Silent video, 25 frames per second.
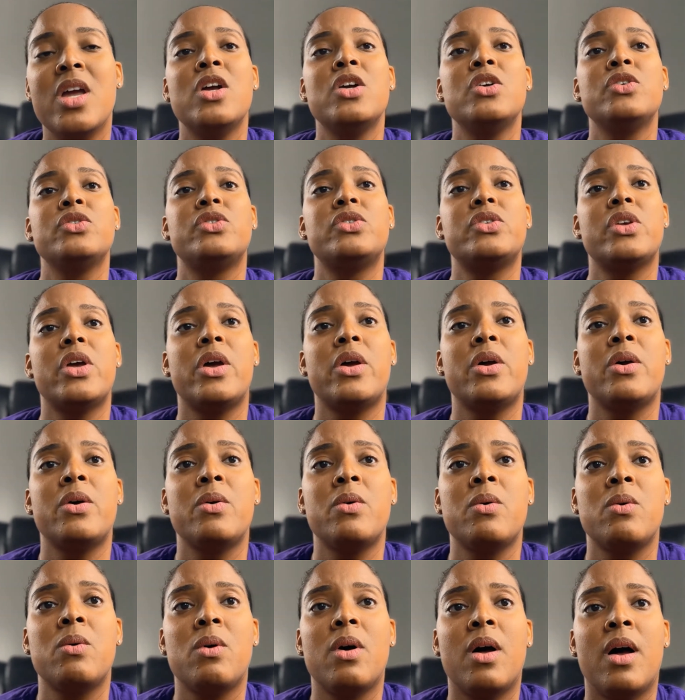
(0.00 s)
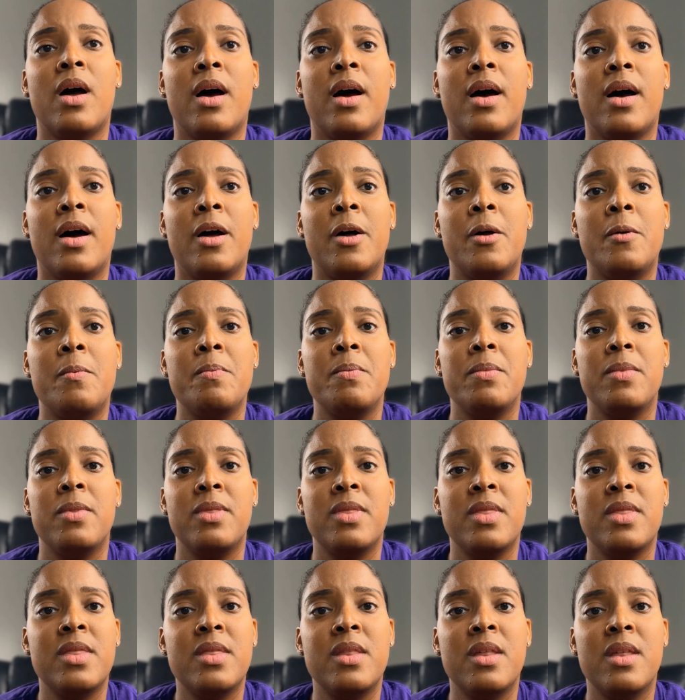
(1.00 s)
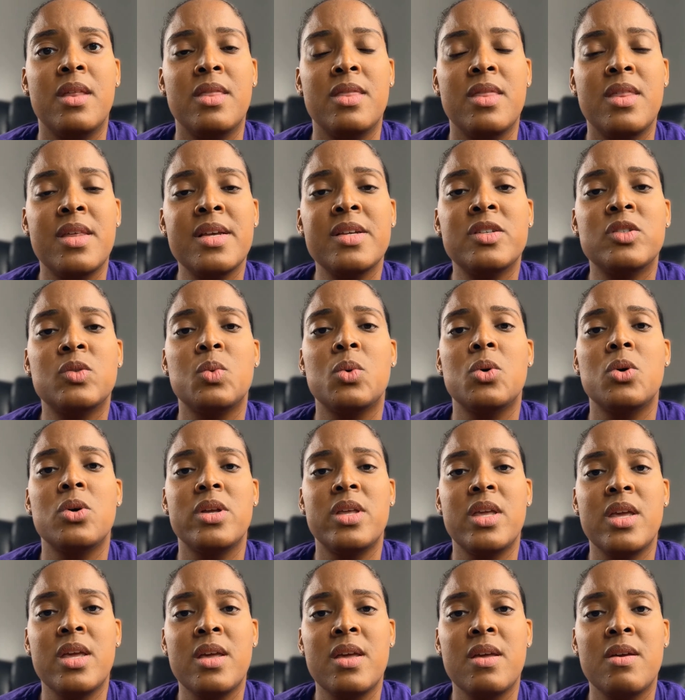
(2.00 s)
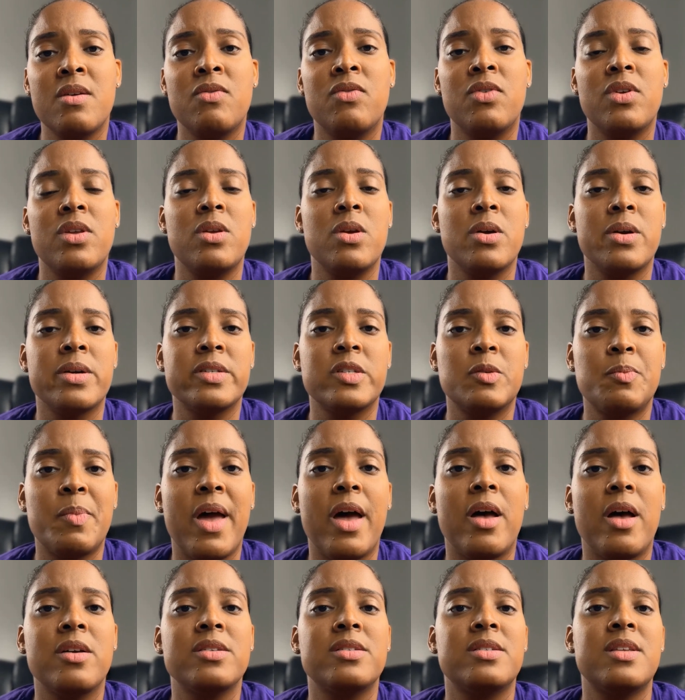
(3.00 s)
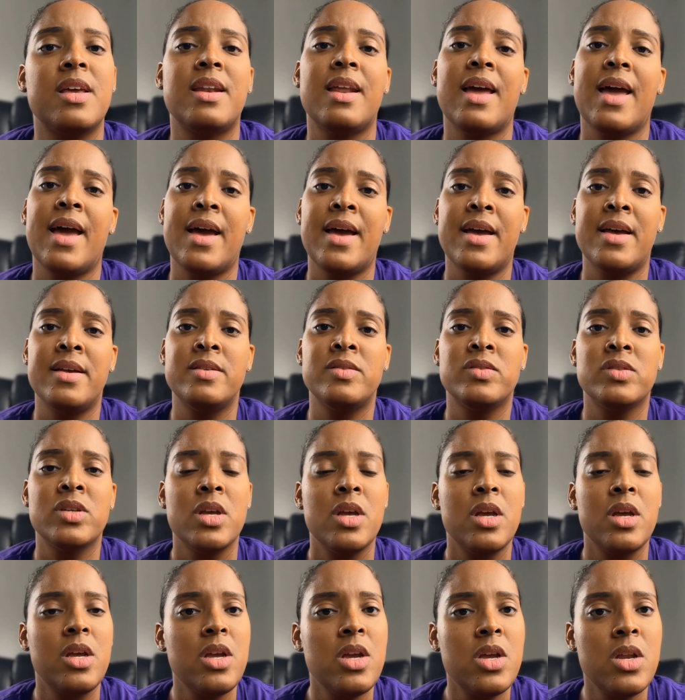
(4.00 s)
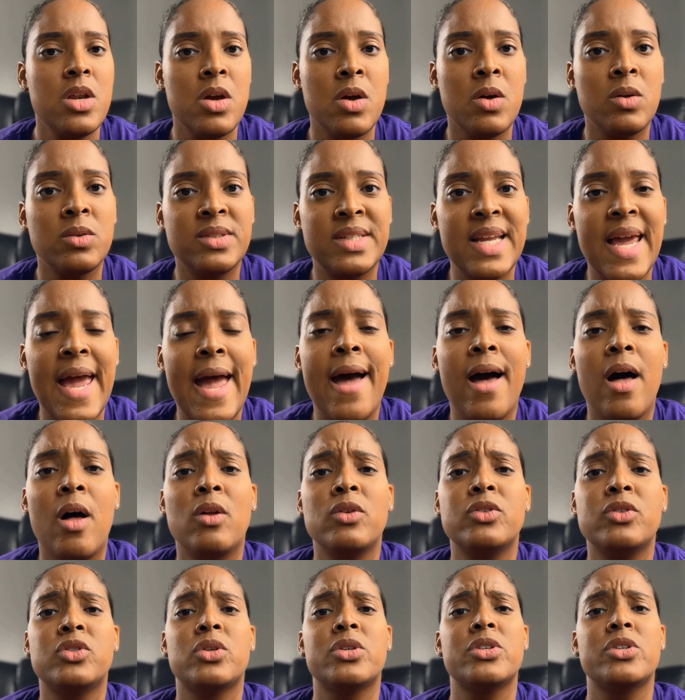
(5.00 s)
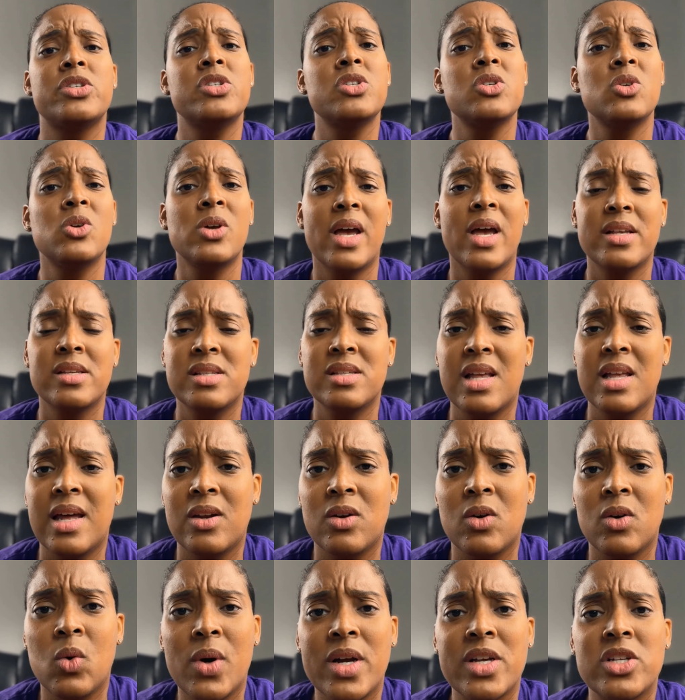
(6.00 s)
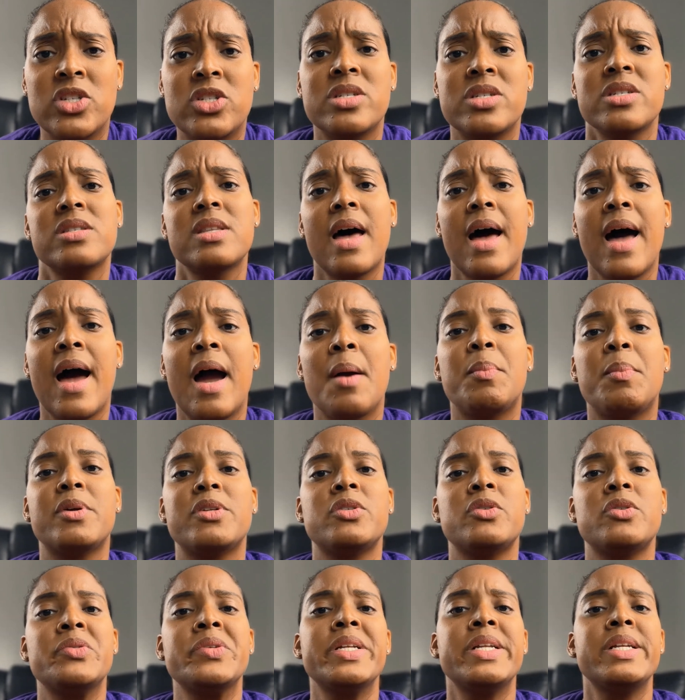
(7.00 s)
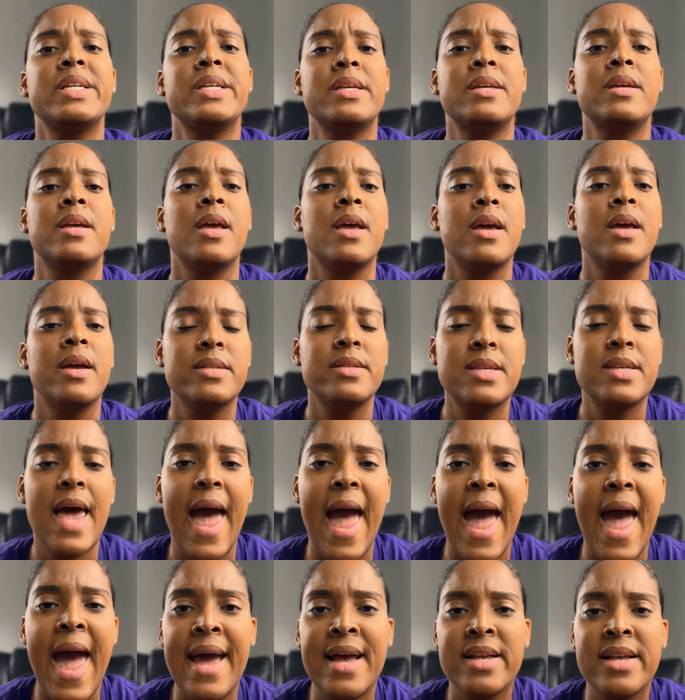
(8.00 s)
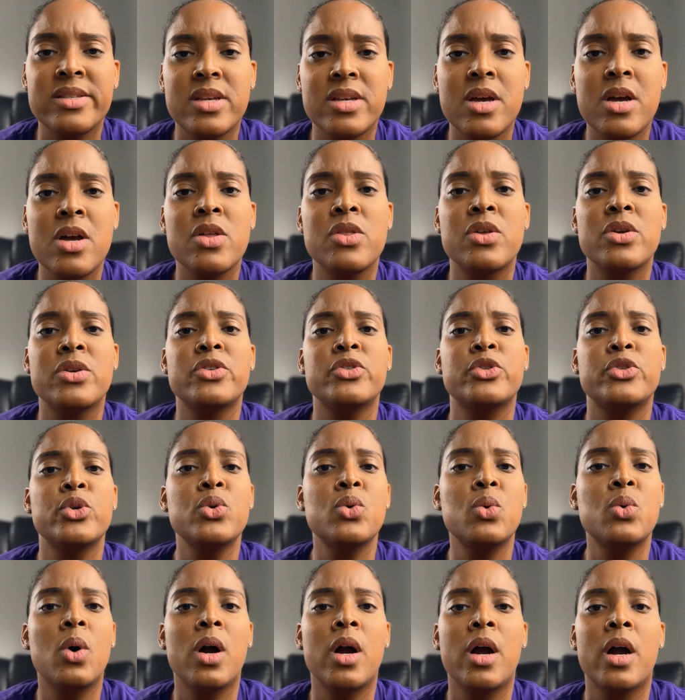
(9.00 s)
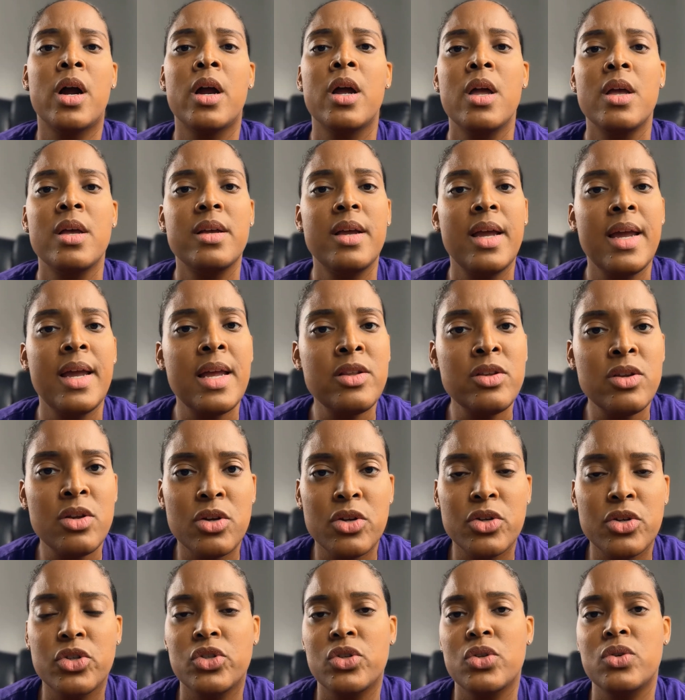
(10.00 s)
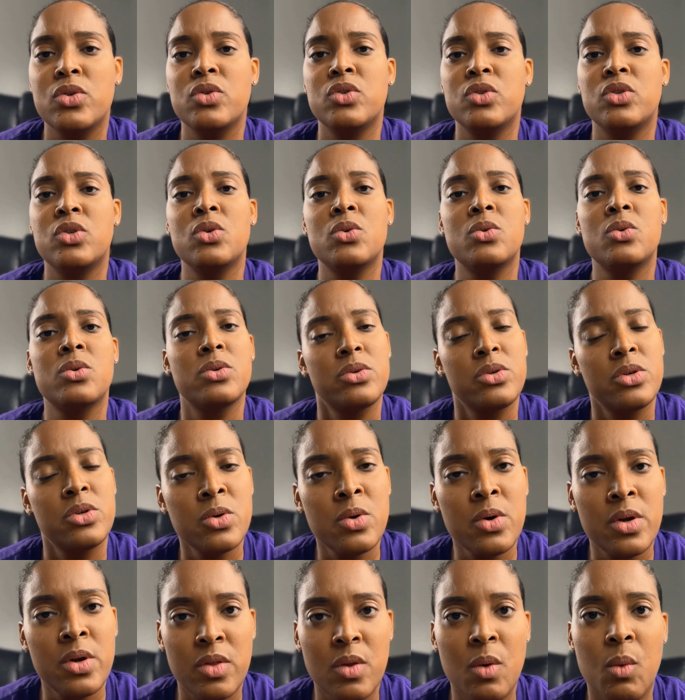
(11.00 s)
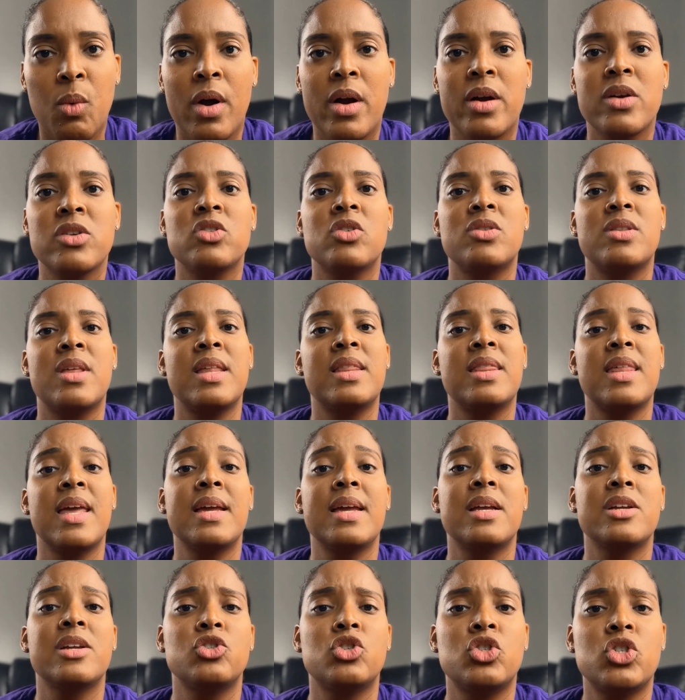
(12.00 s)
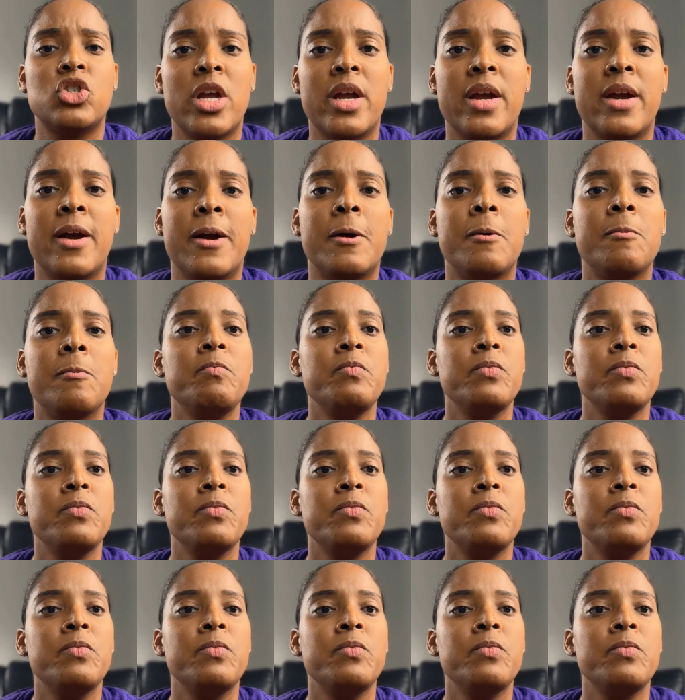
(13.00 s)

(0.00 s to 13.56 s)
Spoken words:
So this will give your spouse that has doubts or still has a lot of questions the opportunity to ask others who are in your shoes, who are doing the work, so that they can share,